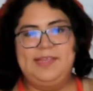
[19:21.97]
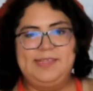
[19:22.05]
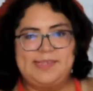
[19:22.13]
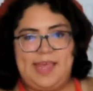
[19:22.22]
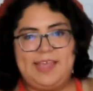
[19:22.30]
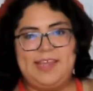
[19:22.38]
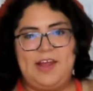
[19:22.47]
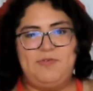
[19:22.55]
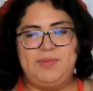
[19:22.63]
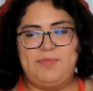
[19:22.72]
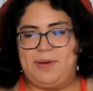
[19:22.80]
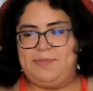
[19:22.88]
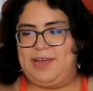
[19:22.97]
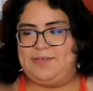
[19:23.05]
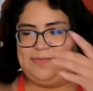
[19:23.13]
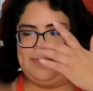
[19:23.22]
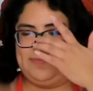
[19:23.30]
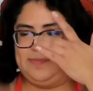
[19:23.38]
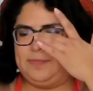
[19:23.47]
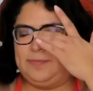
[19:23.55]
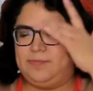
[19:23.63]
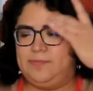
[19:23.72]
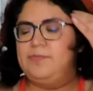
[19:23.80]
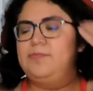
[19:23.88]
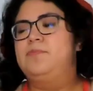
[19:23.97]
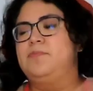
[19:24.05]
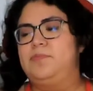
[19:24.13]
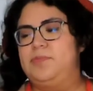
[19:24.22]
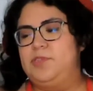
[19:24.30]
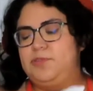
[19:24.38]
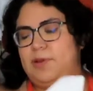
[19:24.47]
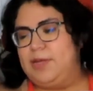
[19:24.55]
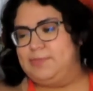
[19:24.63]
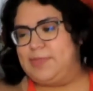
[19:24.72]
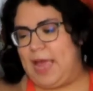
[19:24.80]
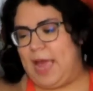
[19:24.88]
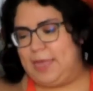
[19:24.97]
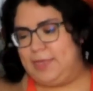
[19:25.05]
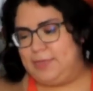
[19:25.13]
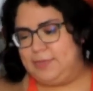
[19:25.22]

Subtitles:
he's hanging out with Mom now. You want to come say hi?